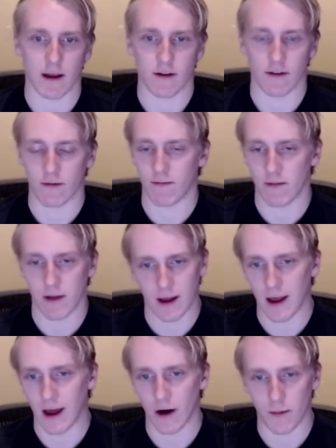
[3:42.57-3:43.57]
he's he
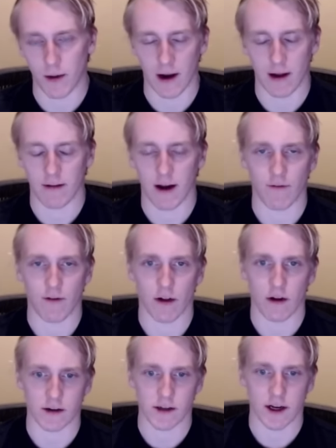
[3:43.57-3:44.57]
could get open anytime for a
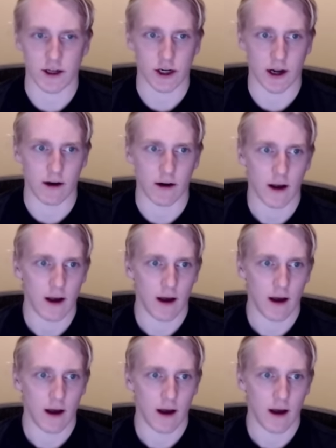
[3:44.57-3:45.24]
long touchdown.